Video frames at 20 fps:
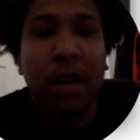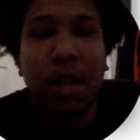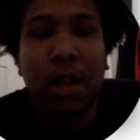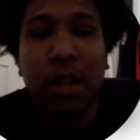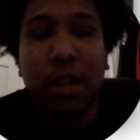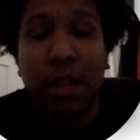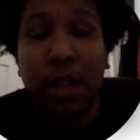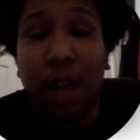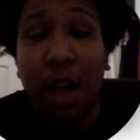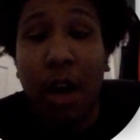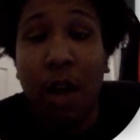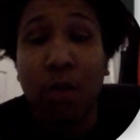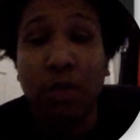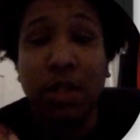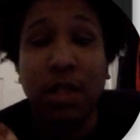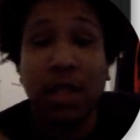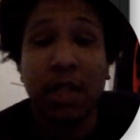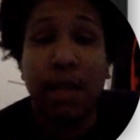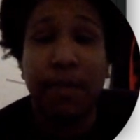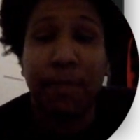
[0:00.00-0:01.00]
The code
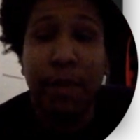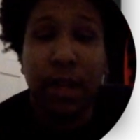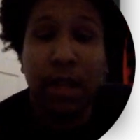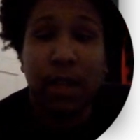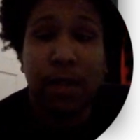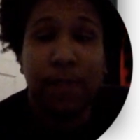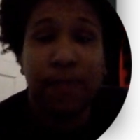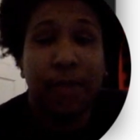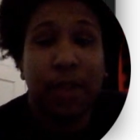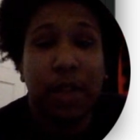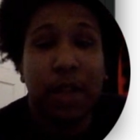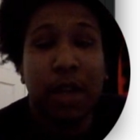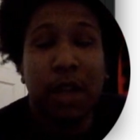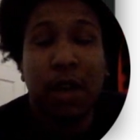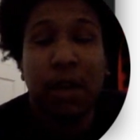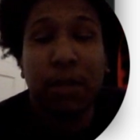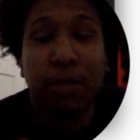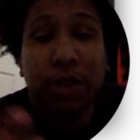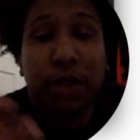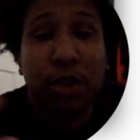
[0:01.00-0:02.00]
snippet
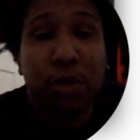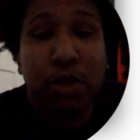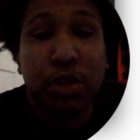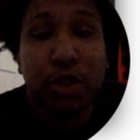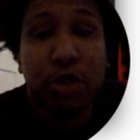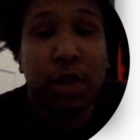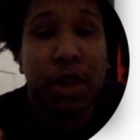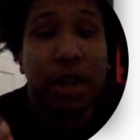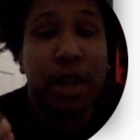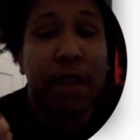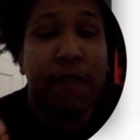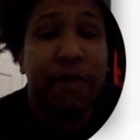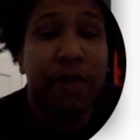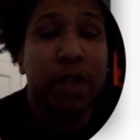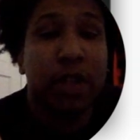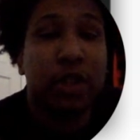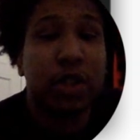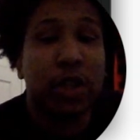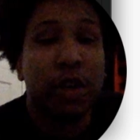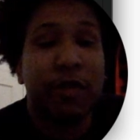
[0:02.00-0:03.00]
shows you the
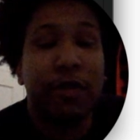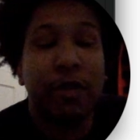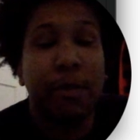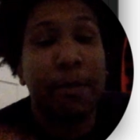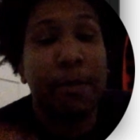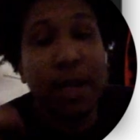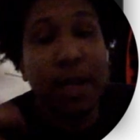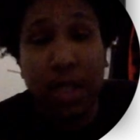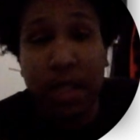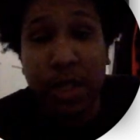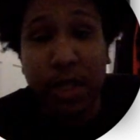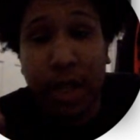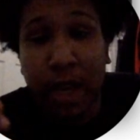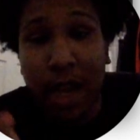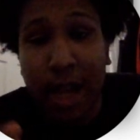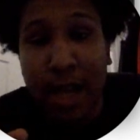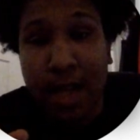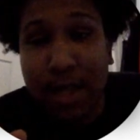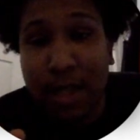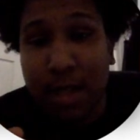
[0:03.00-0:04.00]
definition of a message
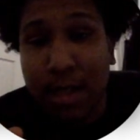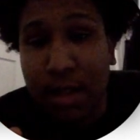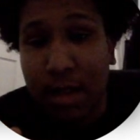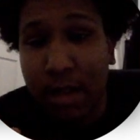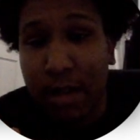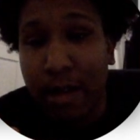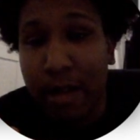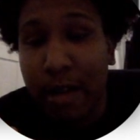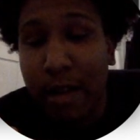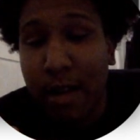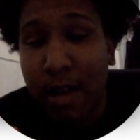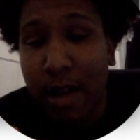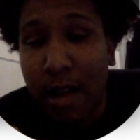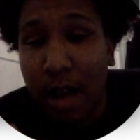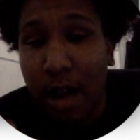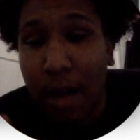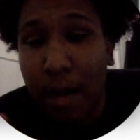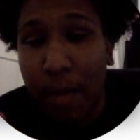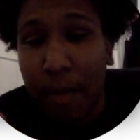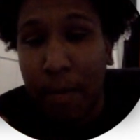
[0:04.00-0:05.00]
class,
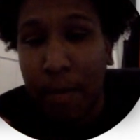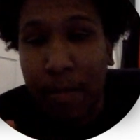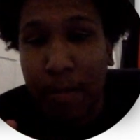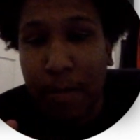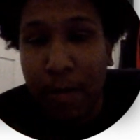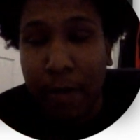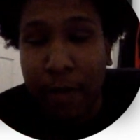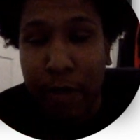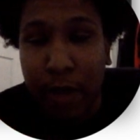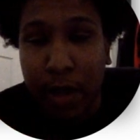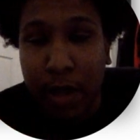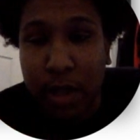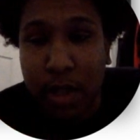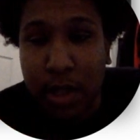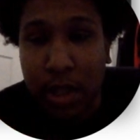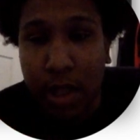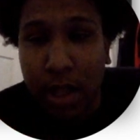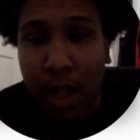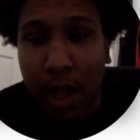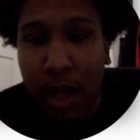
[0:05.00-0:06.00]
if you could
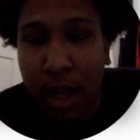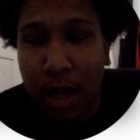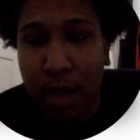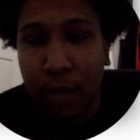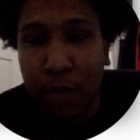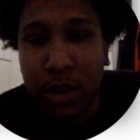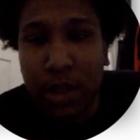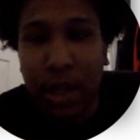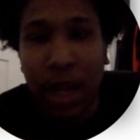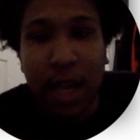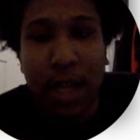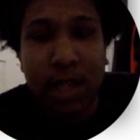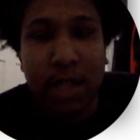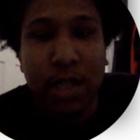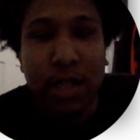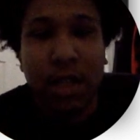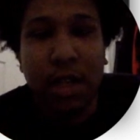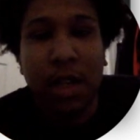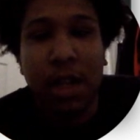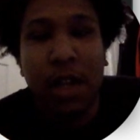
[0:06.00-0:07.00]
see that, which
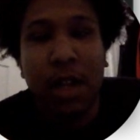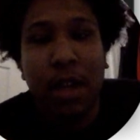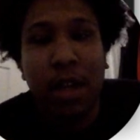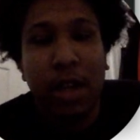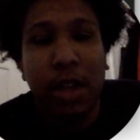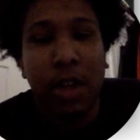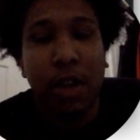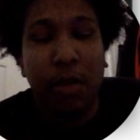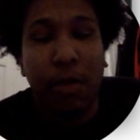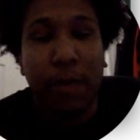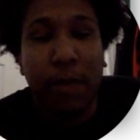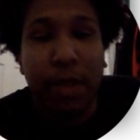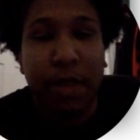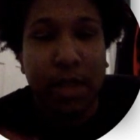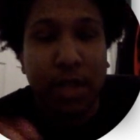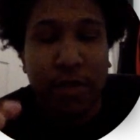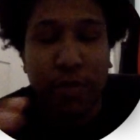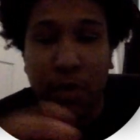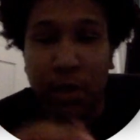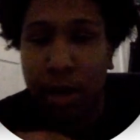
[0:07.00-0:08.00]
has
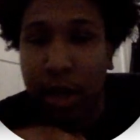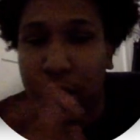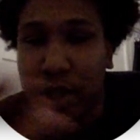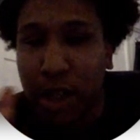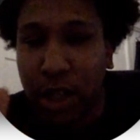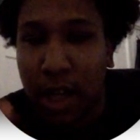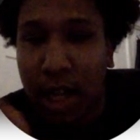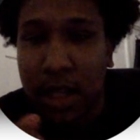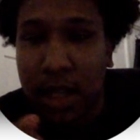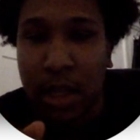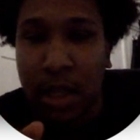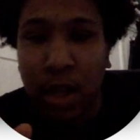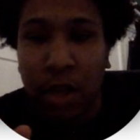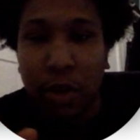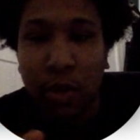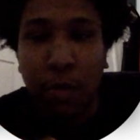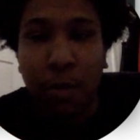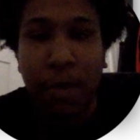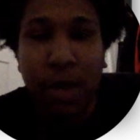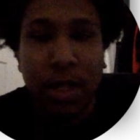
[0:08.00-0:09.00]
methods for initializing a
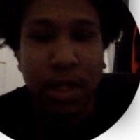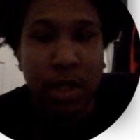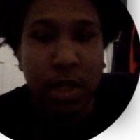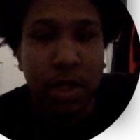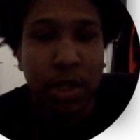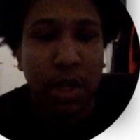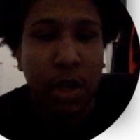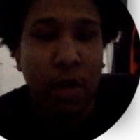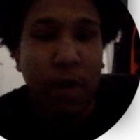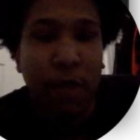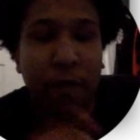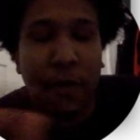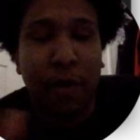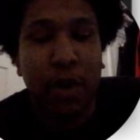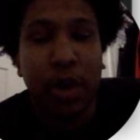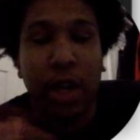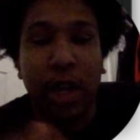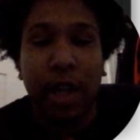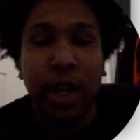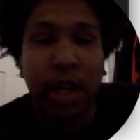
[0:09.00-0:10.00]
new message and
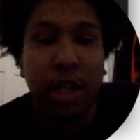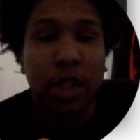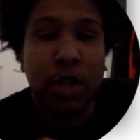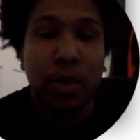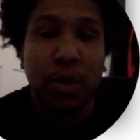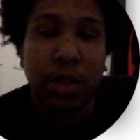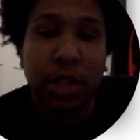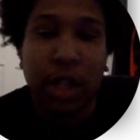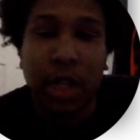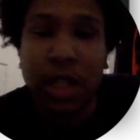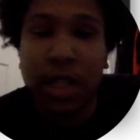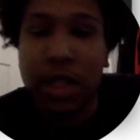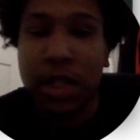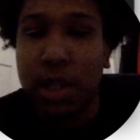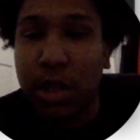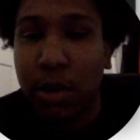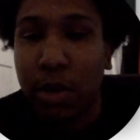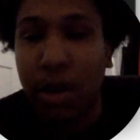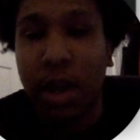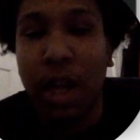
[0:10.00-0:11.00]
converting it into a JSON
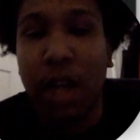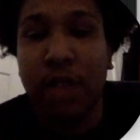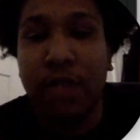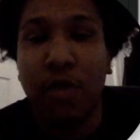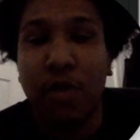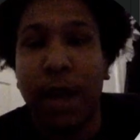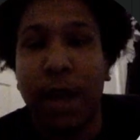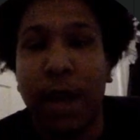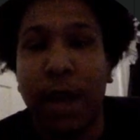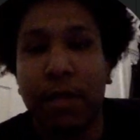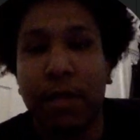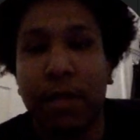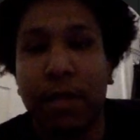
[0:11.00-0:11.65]
serialized format.